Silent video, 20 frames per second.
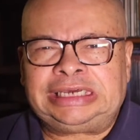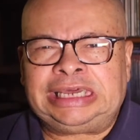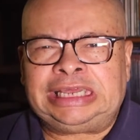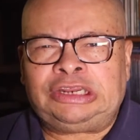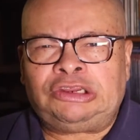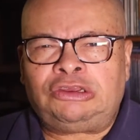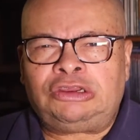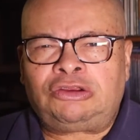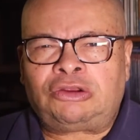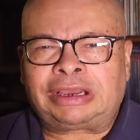
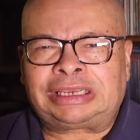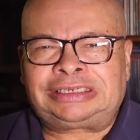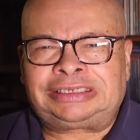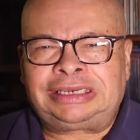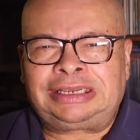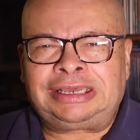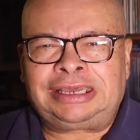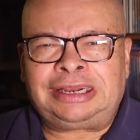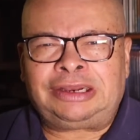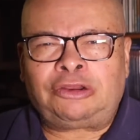in New York
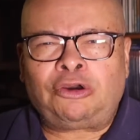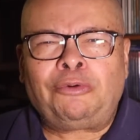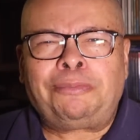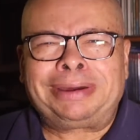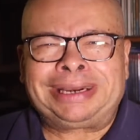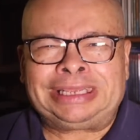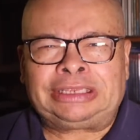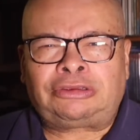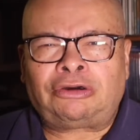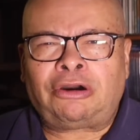City, and
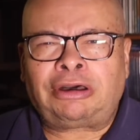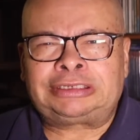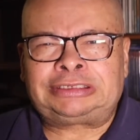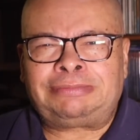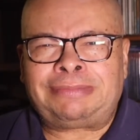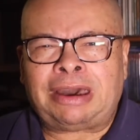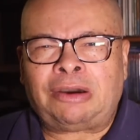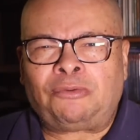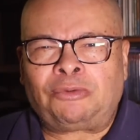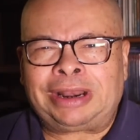nobody talks
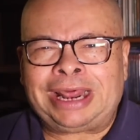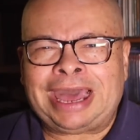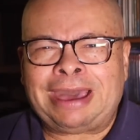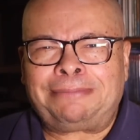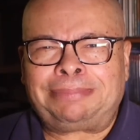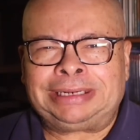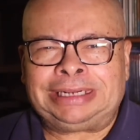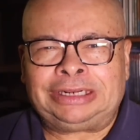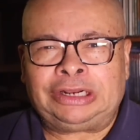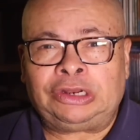about what happened